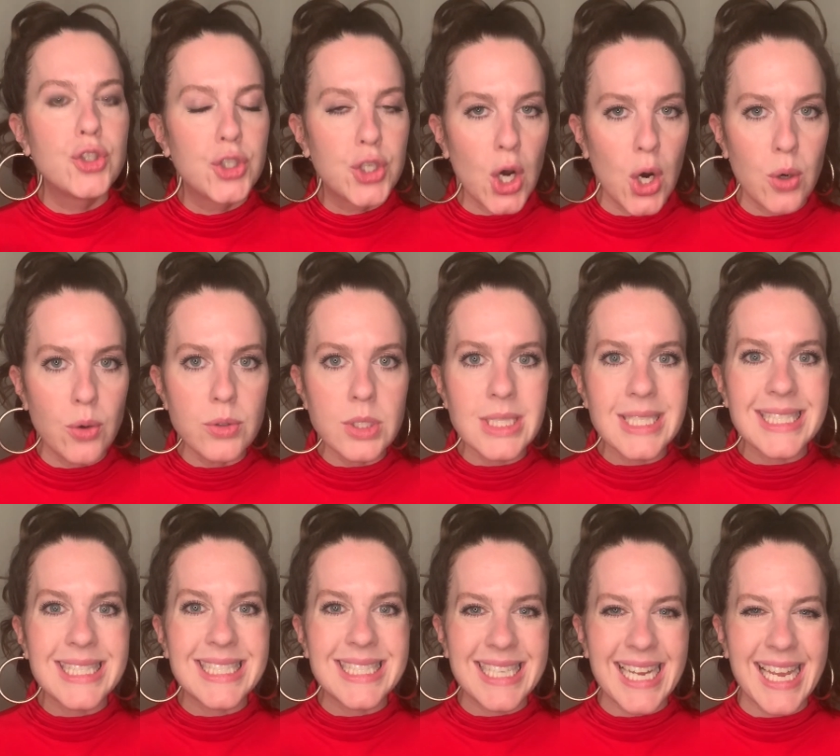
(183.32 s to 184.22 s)
Don't
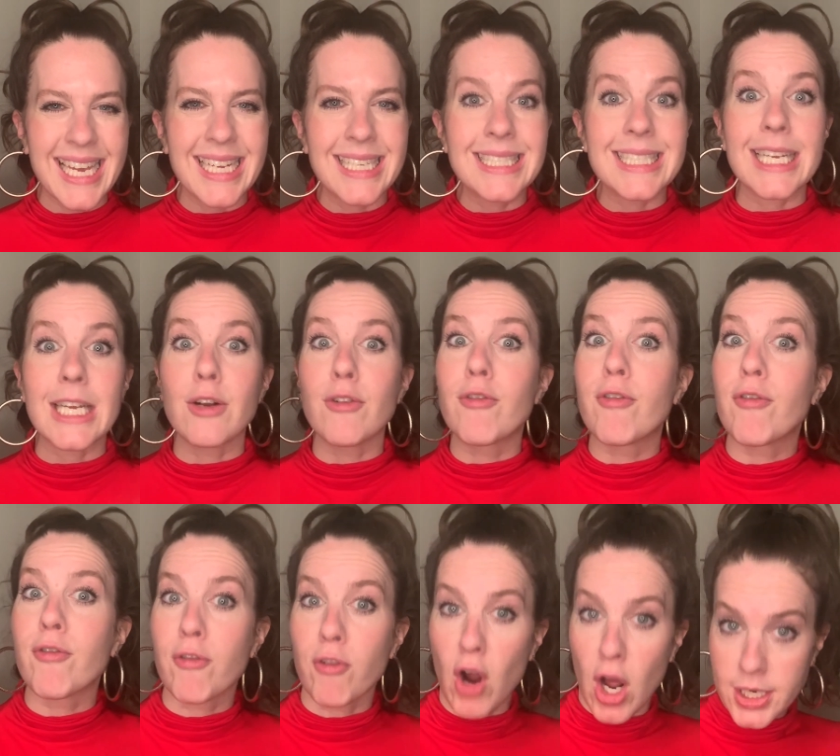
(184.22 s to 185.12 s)
stand in
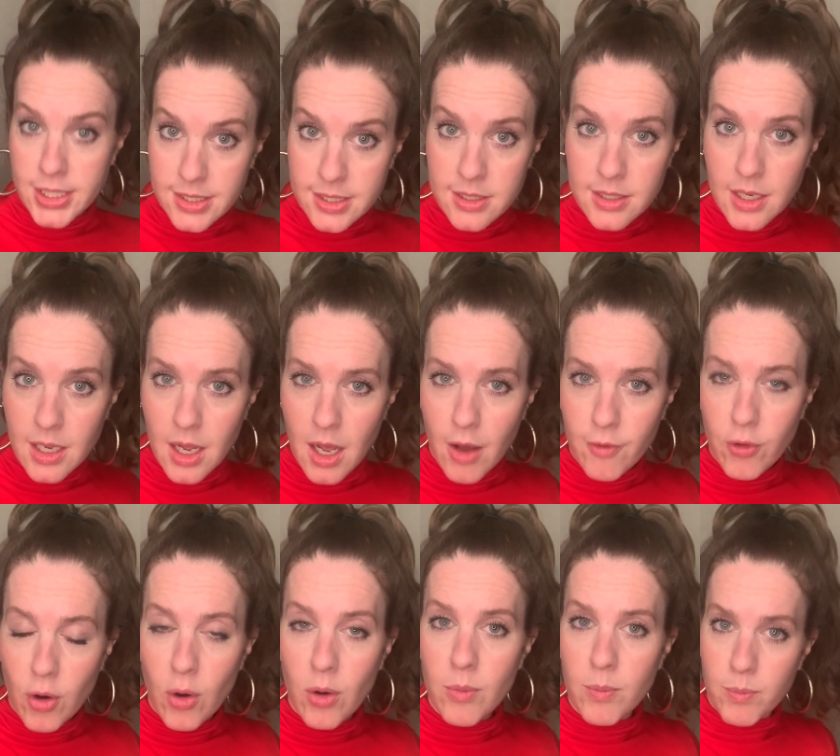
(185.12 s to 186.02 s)
front
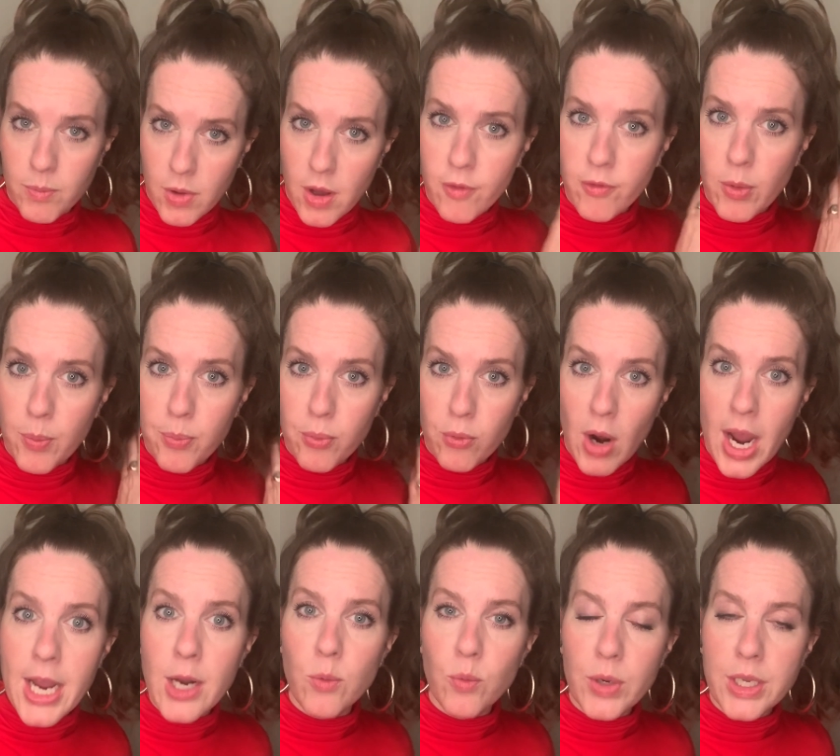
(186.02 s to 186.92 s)
of a
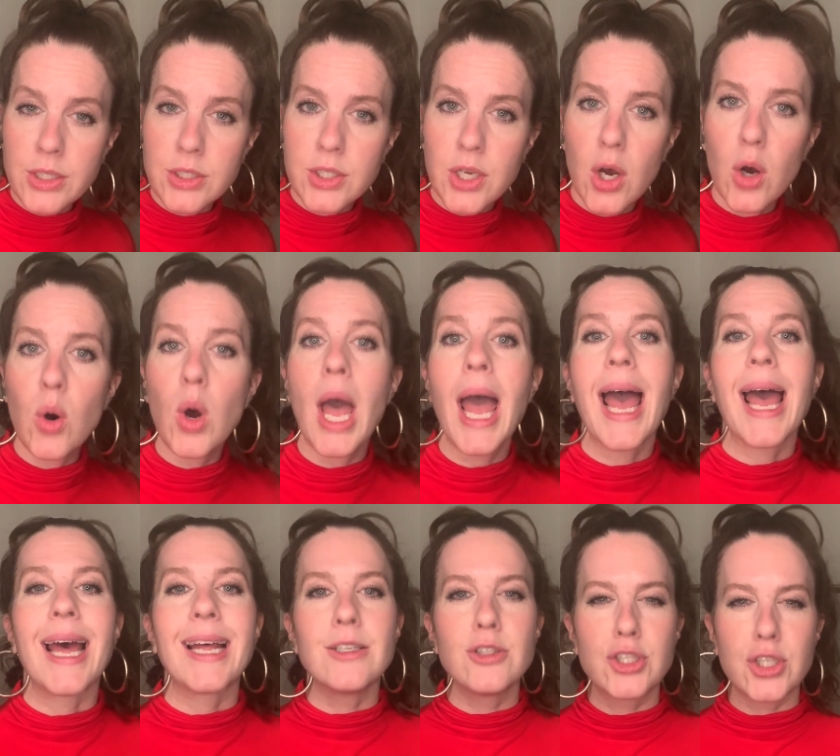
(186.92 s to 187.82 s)
bright window,
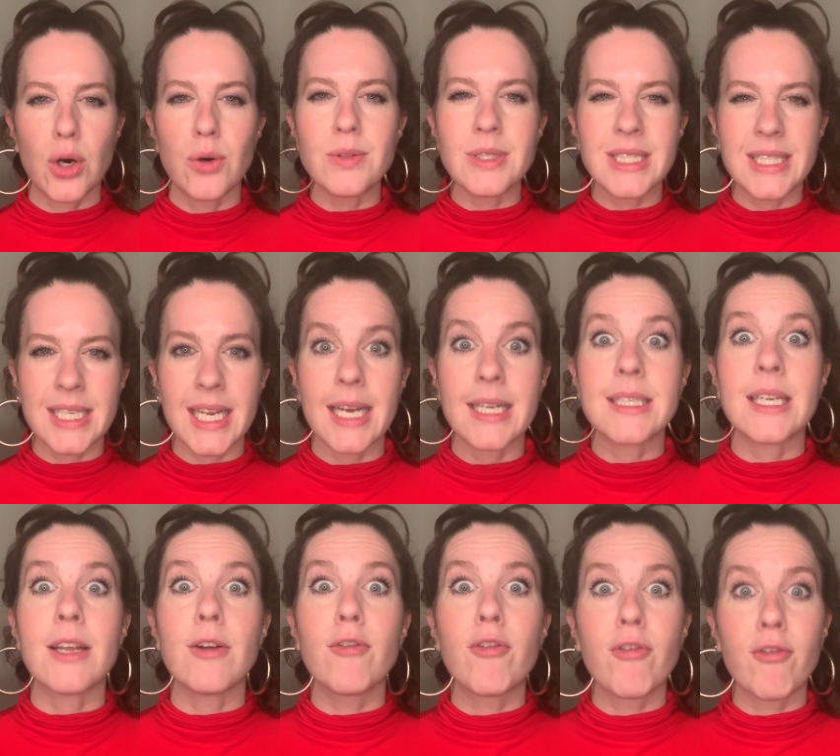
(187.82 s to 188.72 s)
and don't
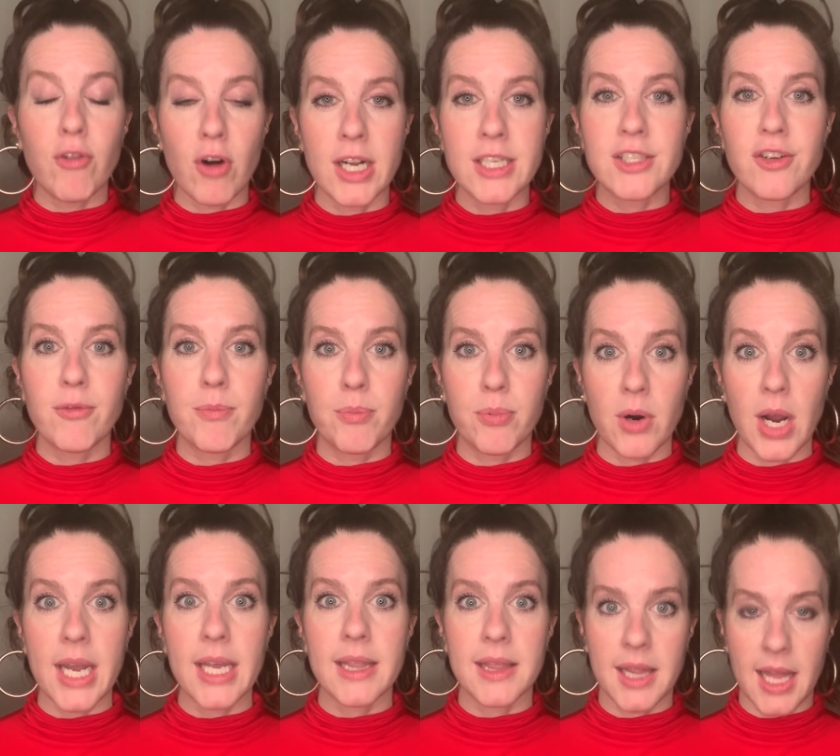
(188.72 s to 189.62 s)
stand in front of
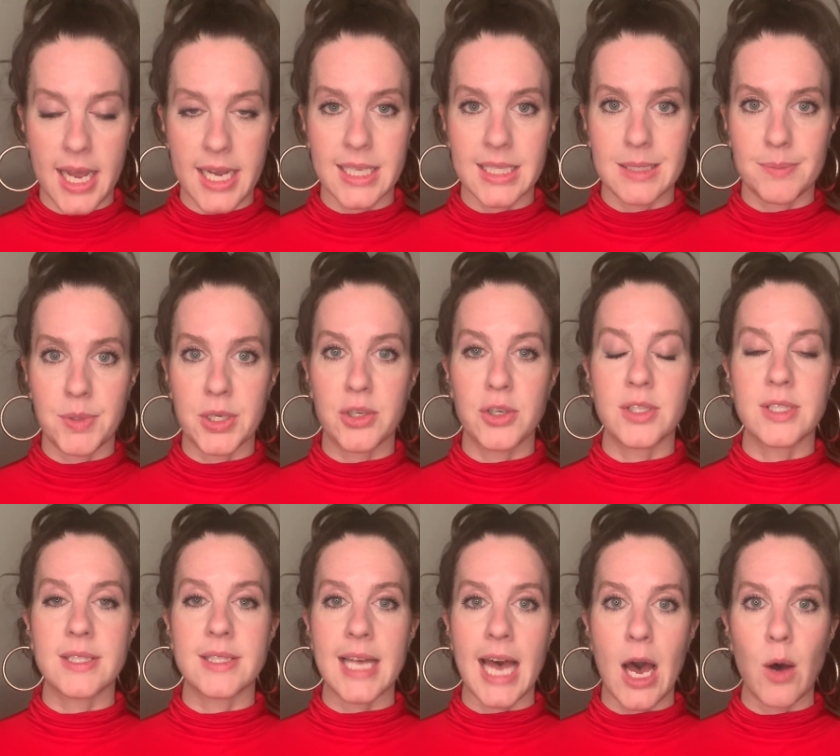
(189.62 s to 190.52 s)
bright lights
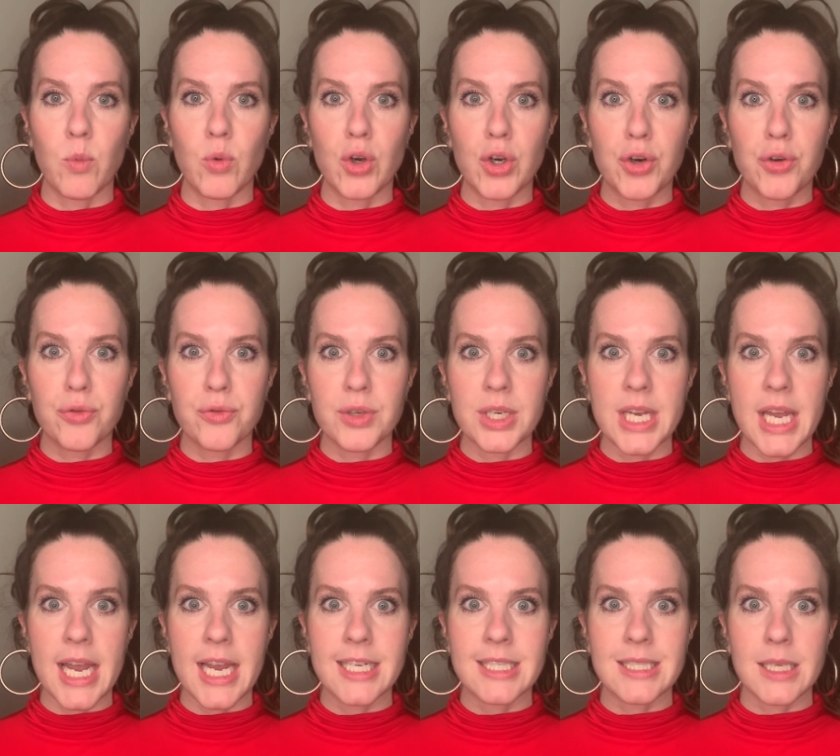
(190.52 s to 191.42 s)
because that will
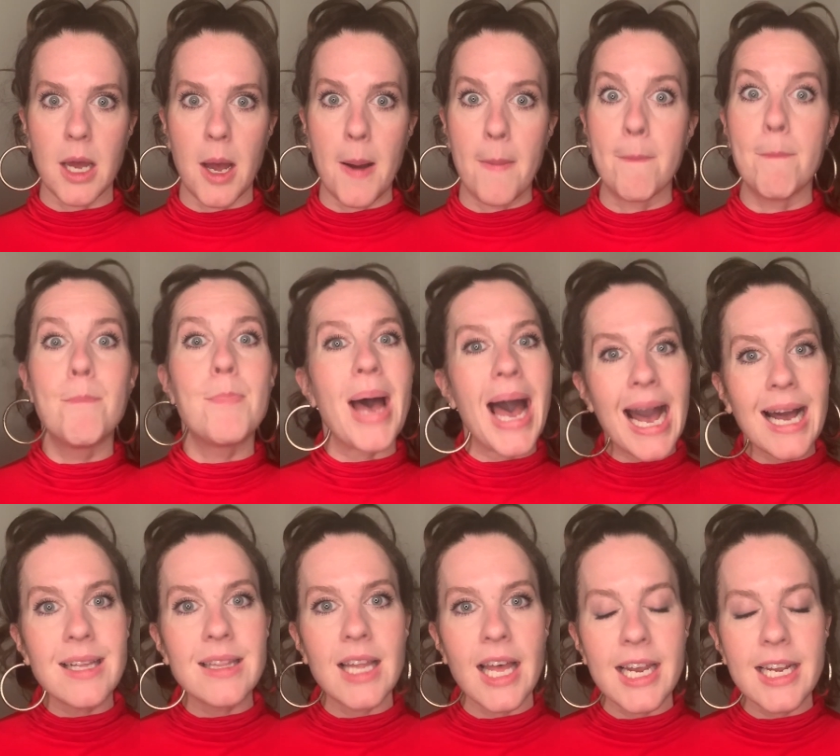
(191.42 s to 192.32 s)
create
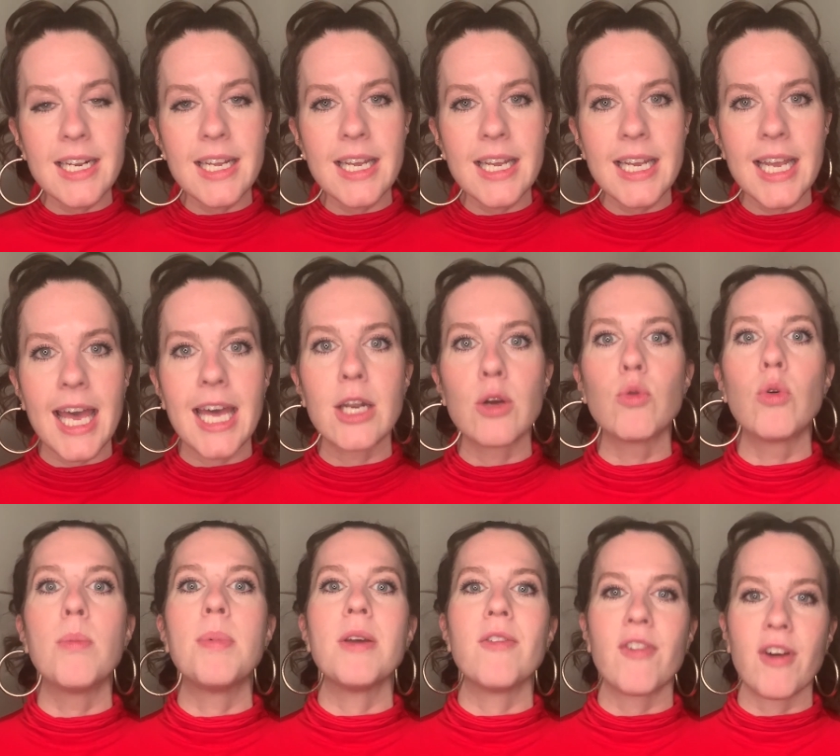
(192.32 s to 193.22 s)
backlighting and
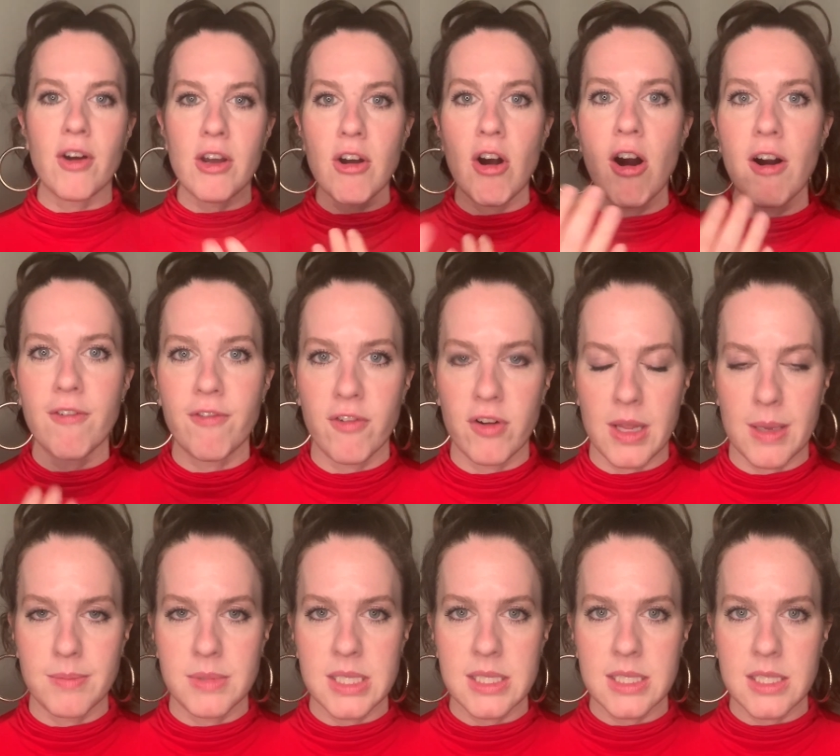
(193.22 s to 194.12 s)
it will be very hard for
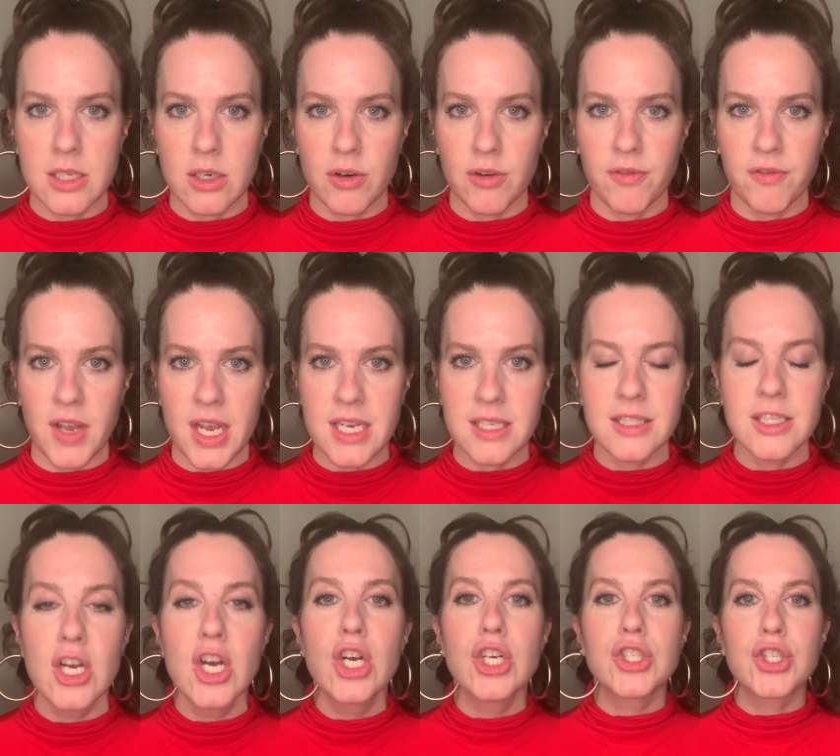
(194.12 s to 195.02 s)
them to see your
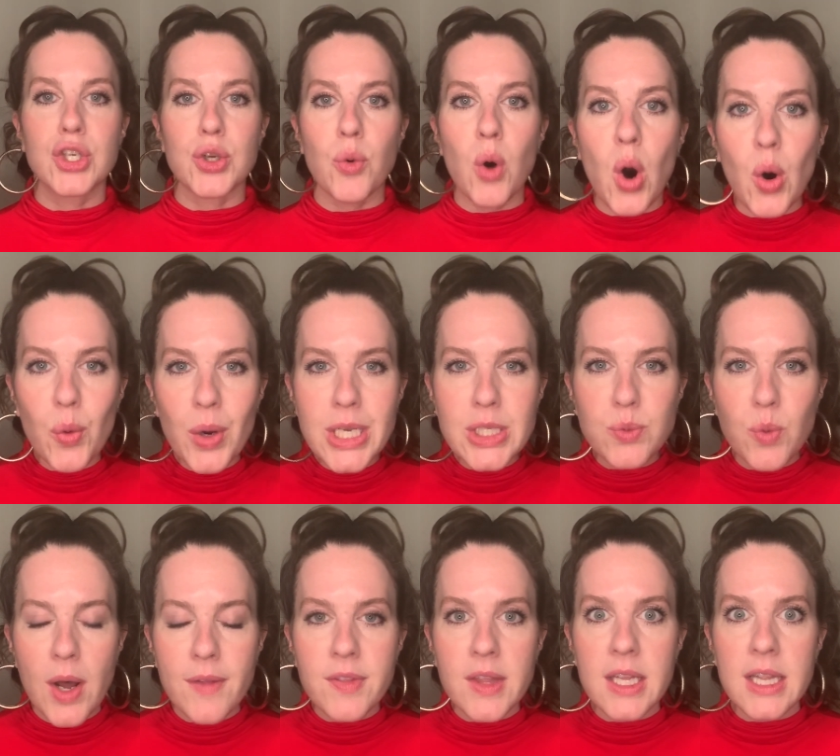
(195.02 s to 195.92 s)
face. So you
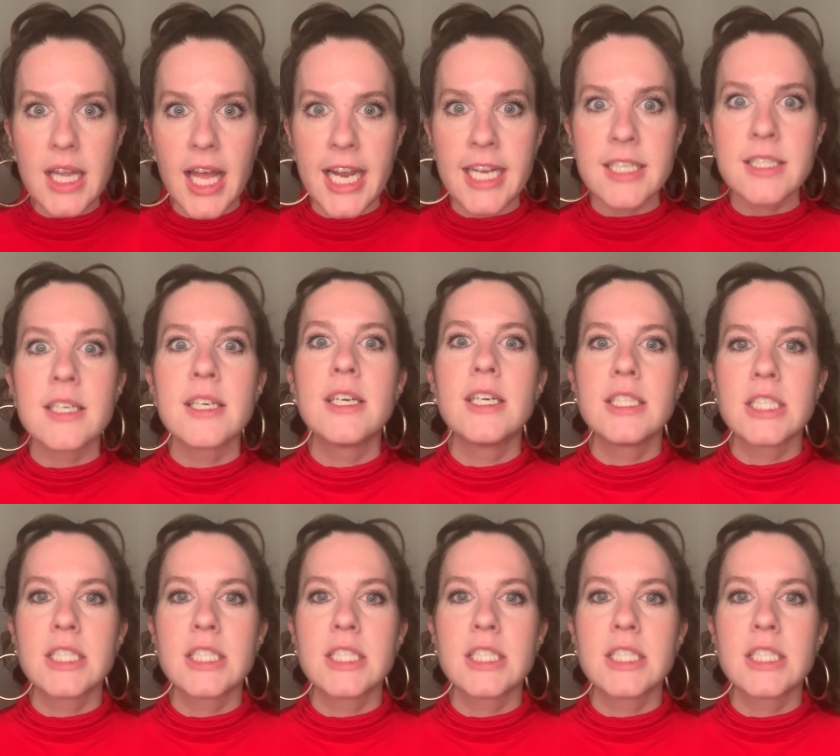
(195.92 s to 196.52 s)
always want the light